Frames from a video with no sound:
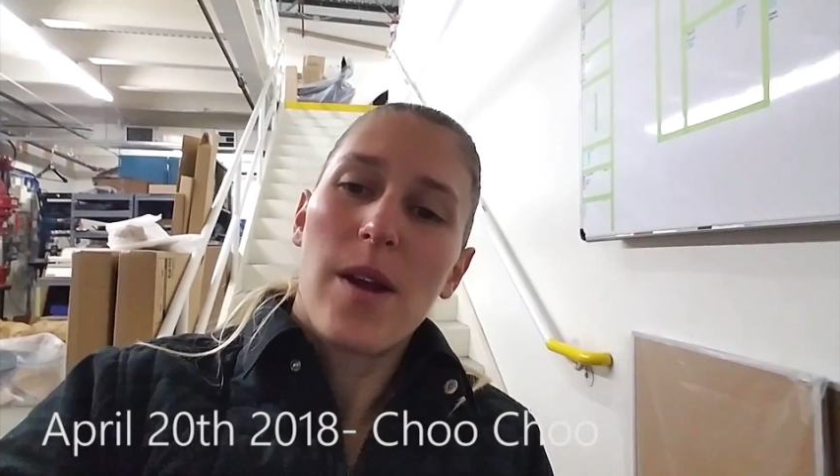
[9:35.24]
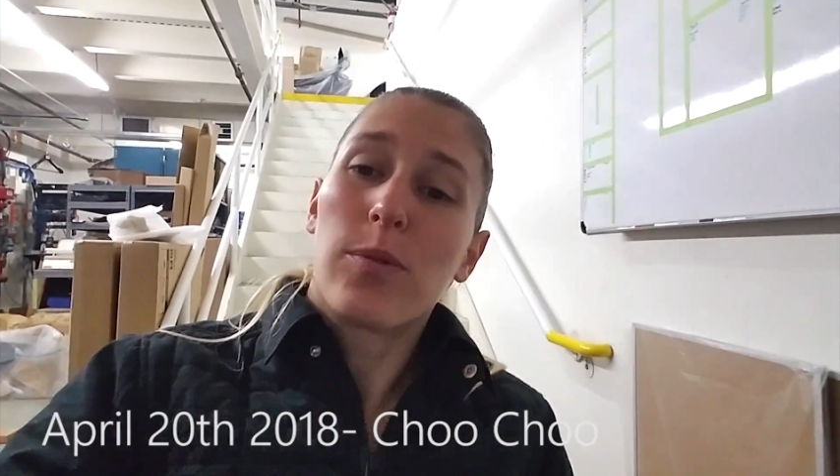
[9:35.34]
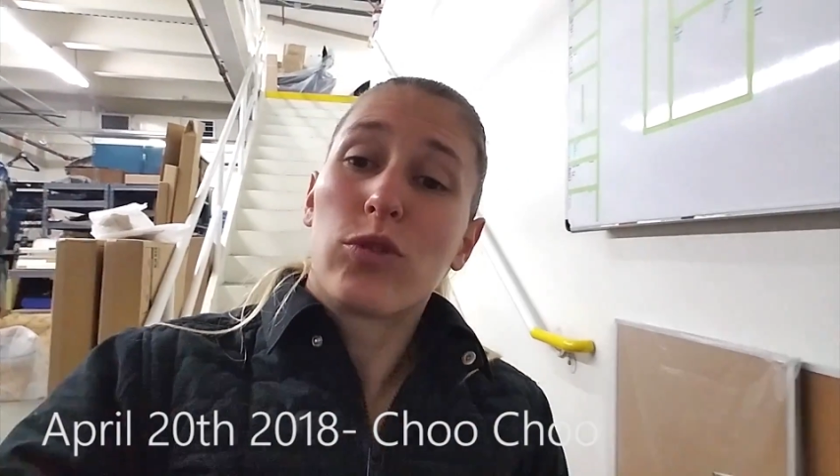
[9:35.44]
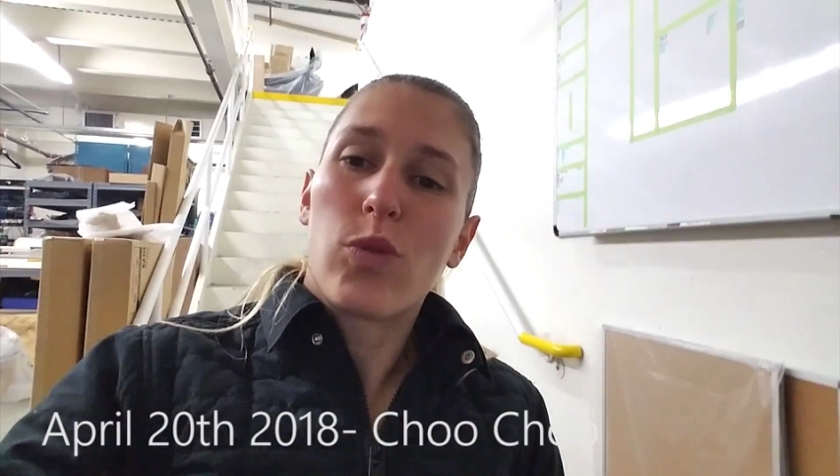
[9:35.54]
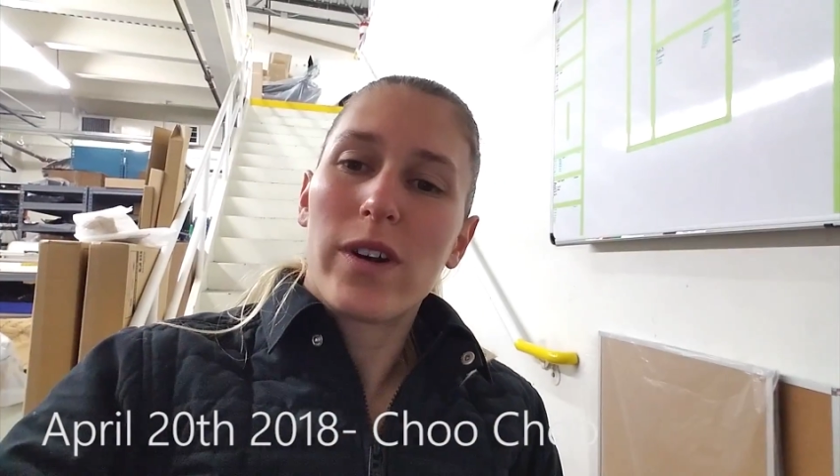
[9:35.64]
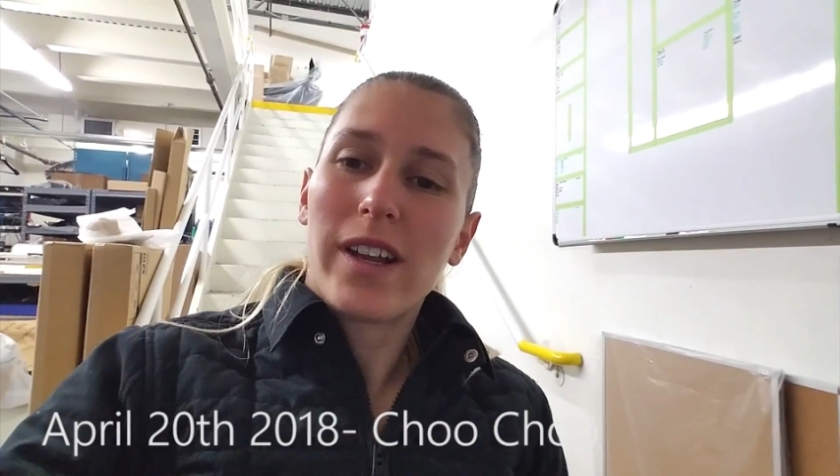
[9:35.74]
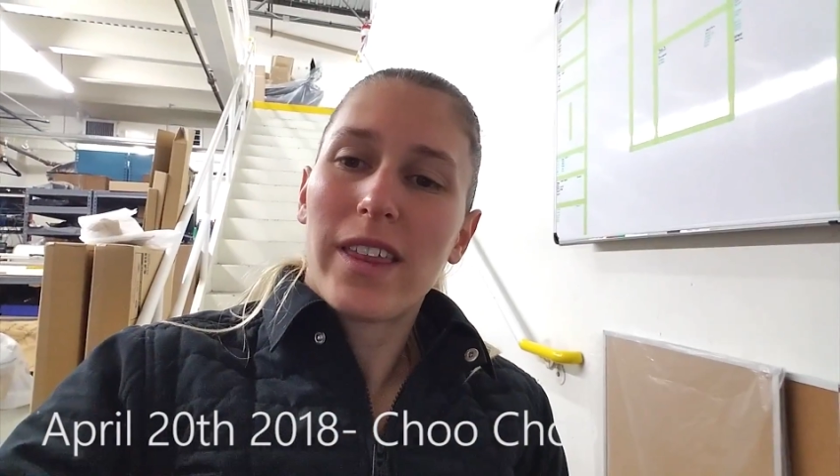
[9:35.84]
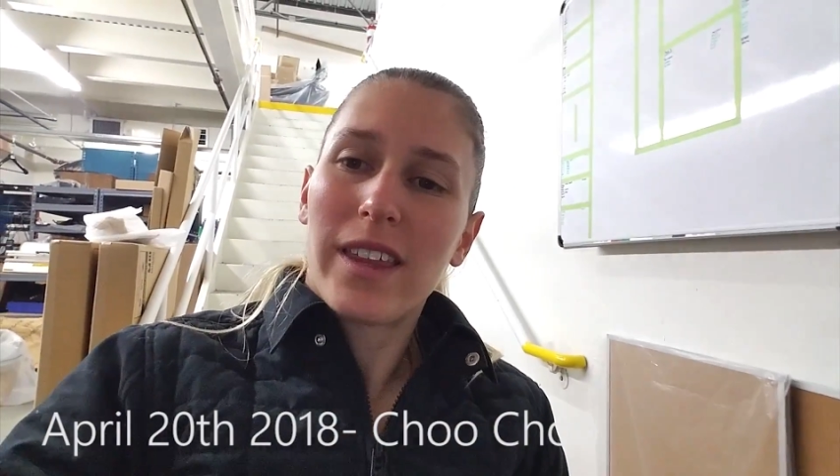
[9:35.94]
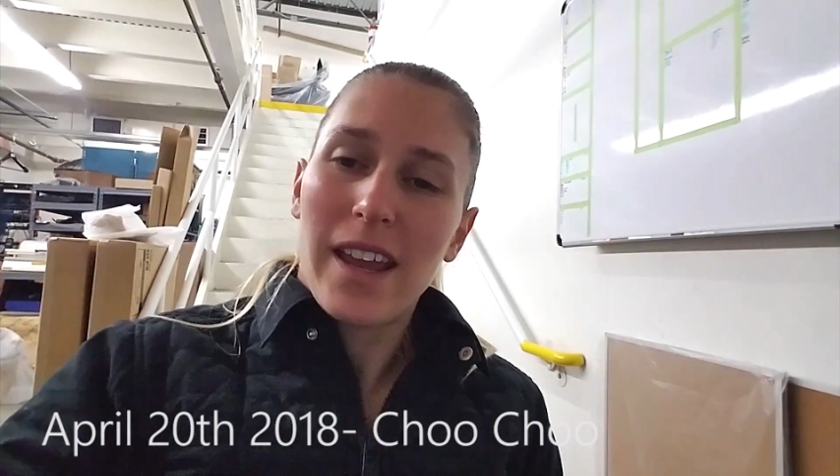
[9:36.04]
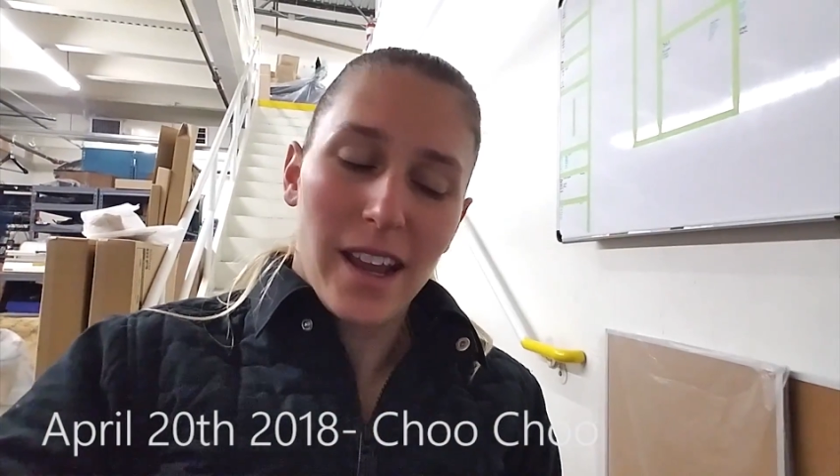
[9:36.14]
April
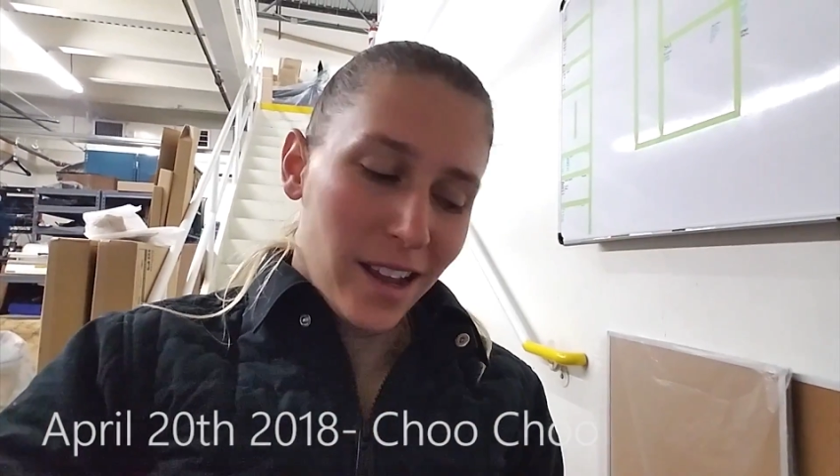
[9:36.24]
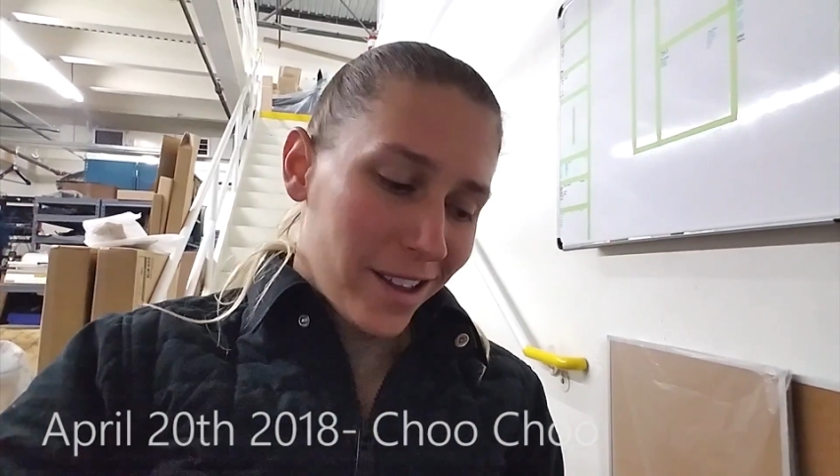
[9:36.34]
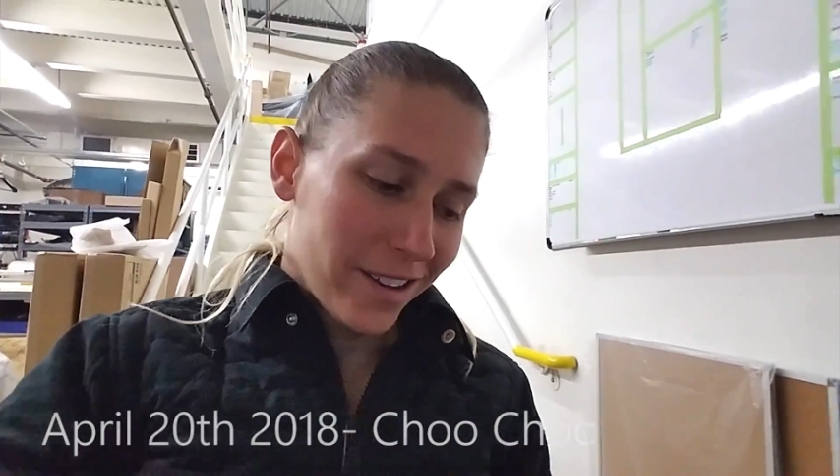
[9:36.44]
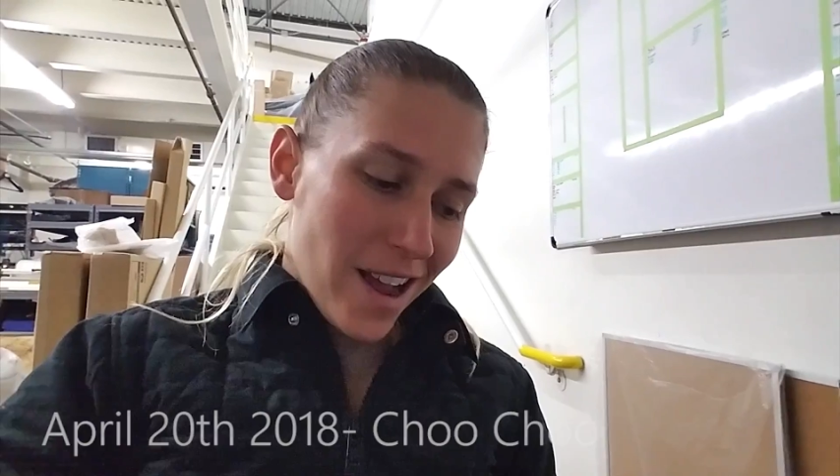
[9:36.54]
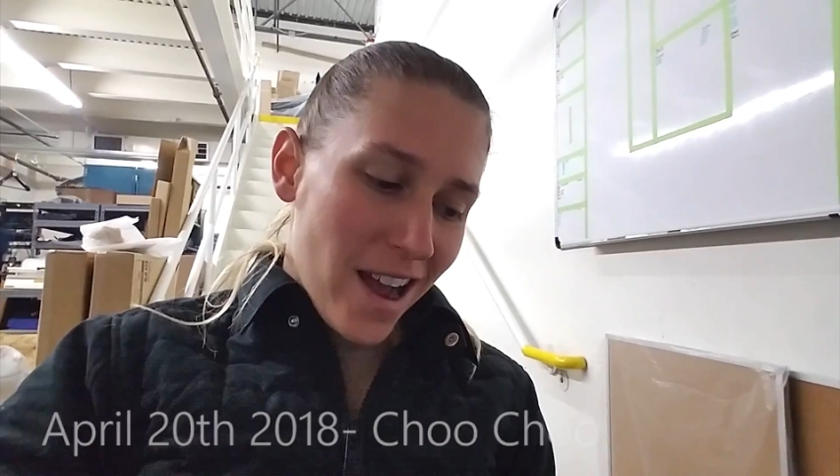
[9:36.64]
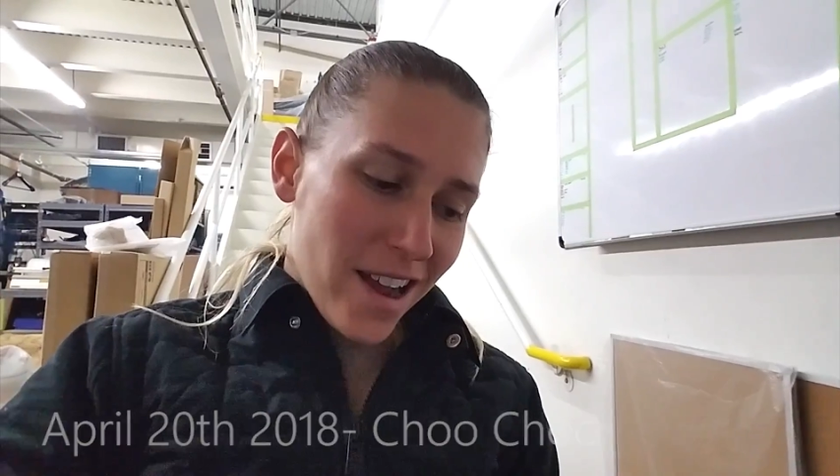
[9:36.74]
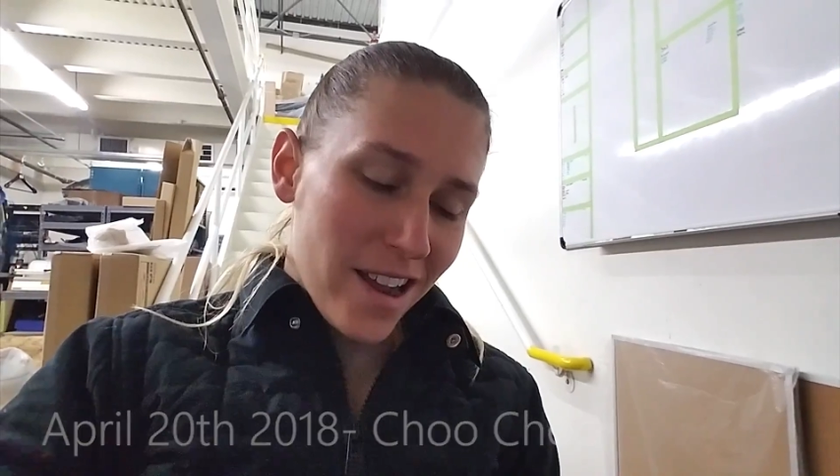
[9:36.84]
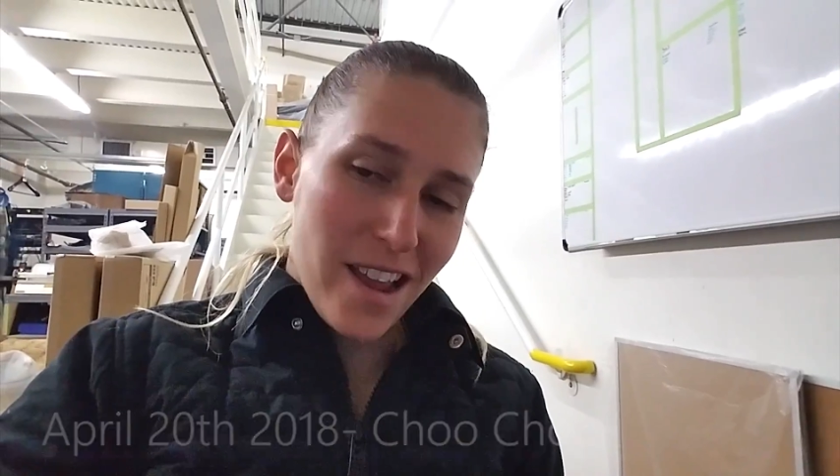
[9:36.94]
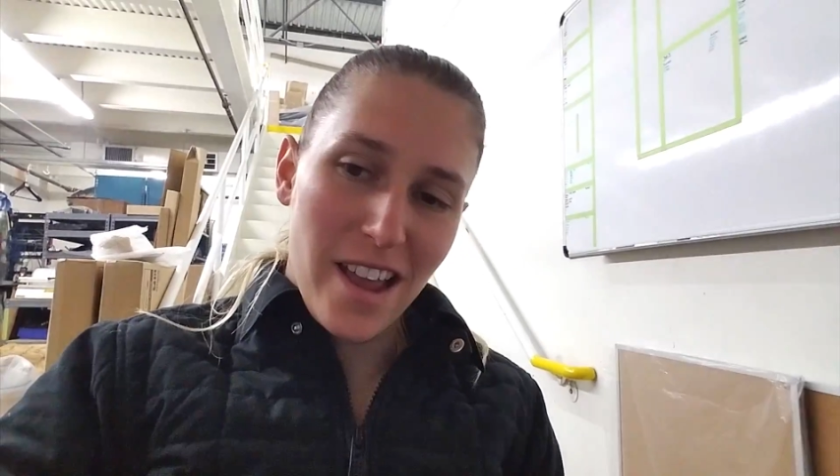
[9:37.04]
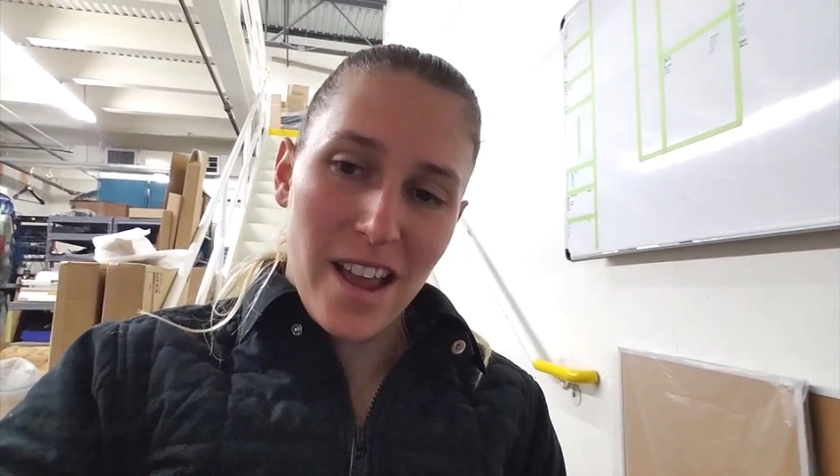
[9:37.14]
20th, and
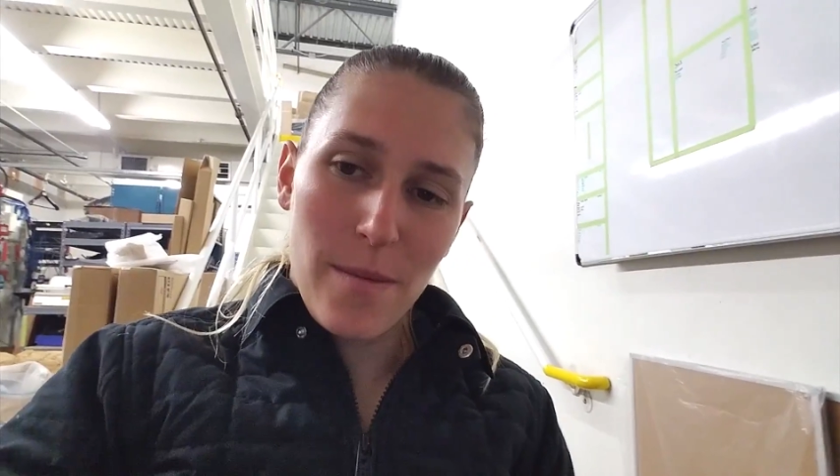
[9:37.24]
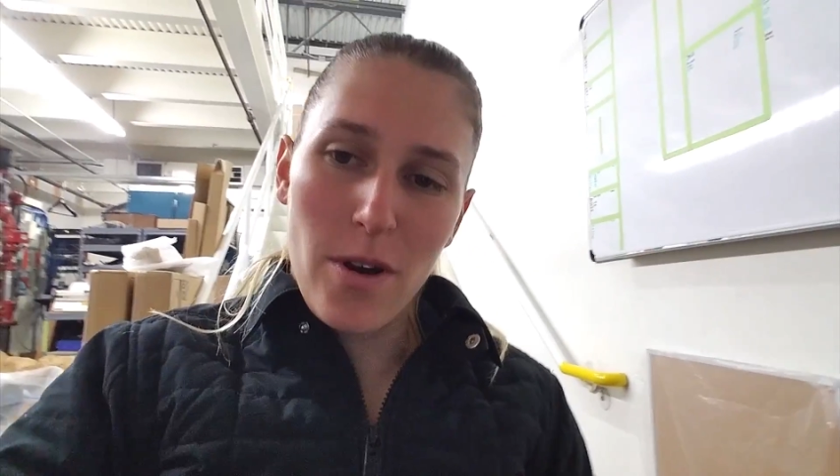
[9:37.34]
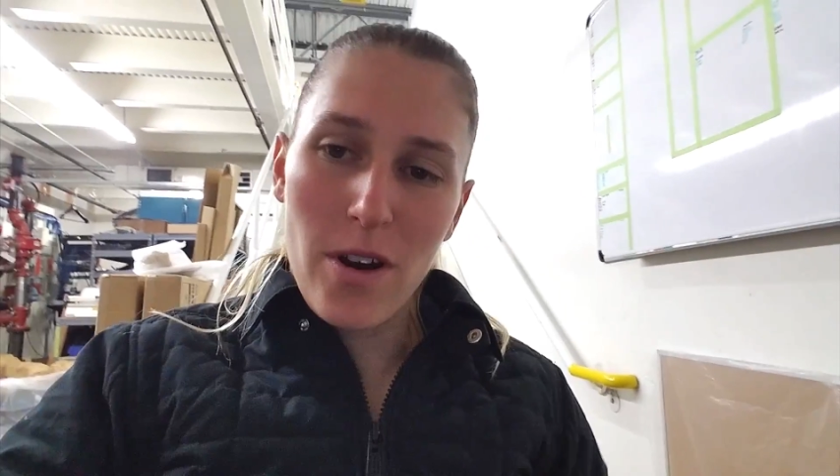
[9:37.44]
I am